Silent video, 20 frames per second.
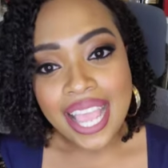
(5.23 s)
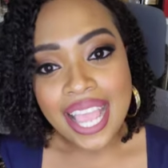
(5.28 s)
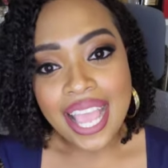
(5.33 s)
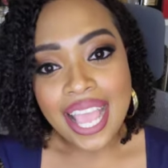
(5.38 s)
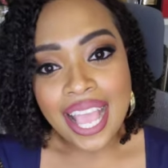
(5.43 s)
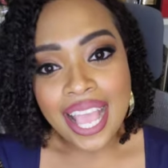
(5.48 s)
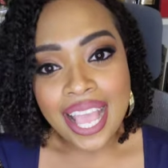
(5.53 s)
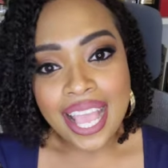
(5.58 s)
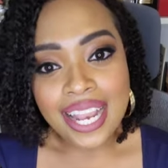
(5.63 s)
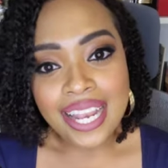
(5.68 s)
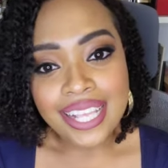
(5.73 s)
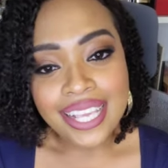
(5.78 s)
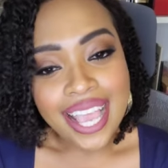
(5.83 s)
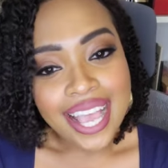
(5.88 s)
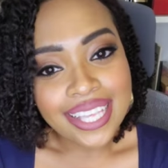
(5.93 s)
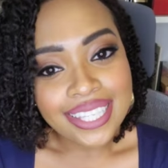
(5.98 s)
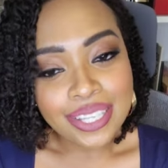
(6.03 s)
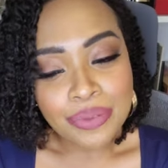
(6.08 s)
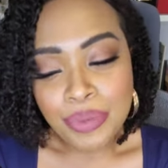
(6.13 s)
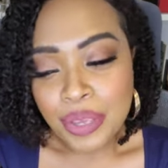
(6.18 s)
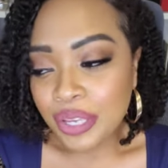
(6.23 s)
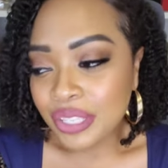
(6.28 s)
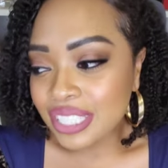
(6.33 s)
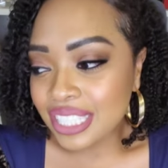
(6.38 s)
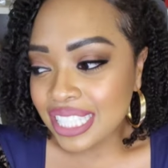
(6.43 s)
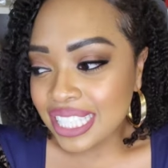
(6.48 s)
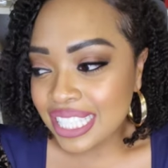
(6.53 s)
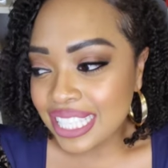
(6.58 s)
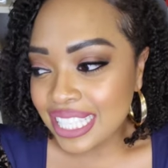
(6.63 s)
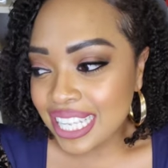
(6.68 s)
and yes, I'm here
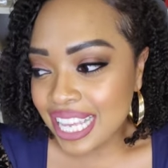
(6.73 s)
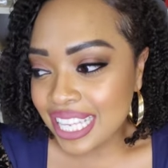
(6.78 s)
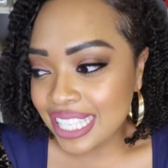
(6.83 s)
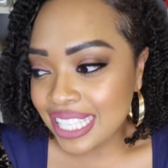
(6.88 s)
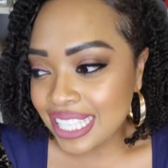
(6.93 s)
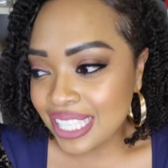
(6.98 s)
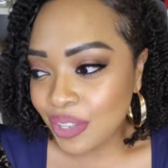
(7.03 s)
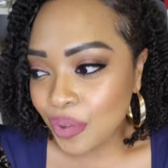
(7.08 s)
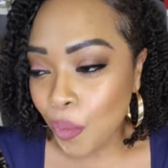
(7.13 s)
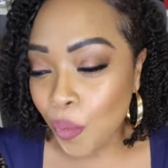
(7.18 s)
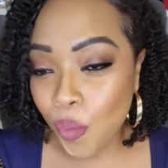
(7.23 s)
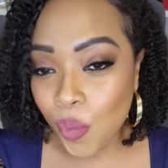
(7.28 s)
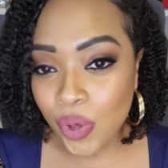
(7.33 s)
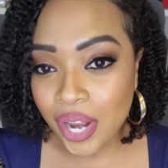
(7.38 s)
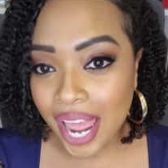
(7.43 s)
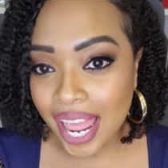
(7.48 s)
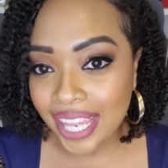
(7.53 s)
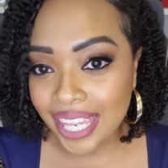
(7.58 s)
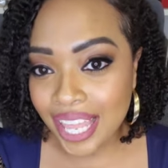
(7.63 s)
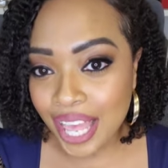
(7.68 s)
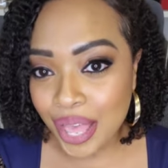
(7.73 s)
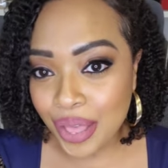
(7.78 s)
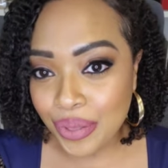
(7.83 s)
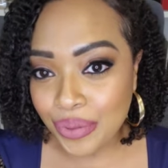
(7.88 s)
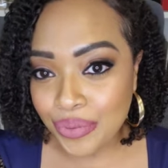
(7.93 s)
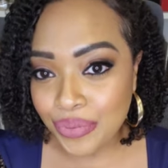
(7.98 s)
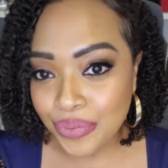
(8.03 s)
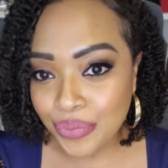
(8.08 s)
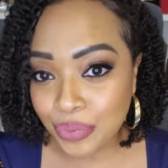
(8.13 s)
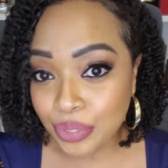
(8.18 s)
to discuss what I
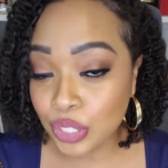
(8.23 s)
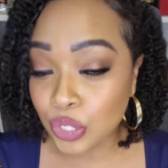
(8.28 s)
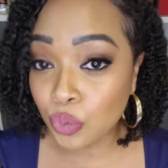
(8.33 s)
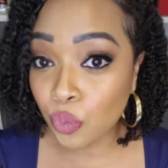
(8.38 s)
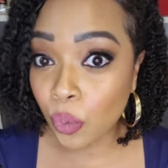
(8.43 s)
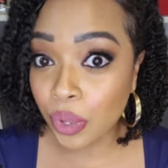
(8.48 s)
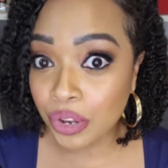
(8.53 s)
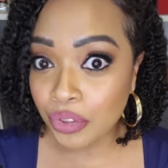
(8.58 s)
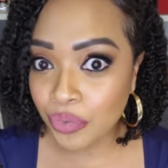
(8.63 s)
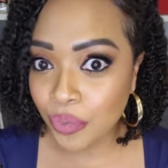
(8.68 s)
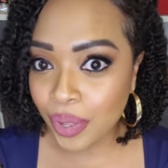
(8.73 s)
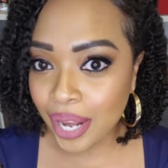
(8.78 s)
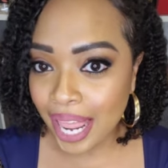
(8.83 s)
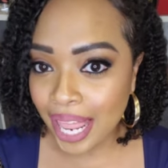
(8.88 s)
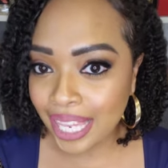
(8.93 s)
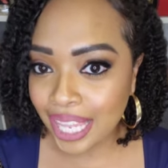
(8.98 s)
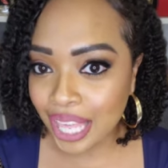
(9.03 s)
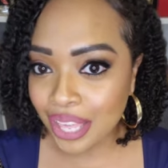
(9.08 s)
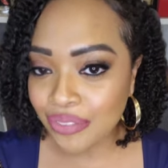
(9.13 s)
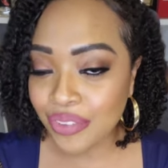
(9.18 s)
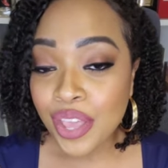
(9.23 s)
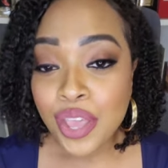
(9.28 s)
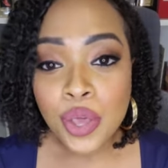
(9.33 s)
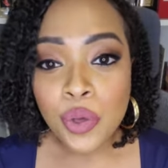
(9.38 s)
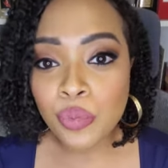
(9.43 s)
love, which is one of what I love,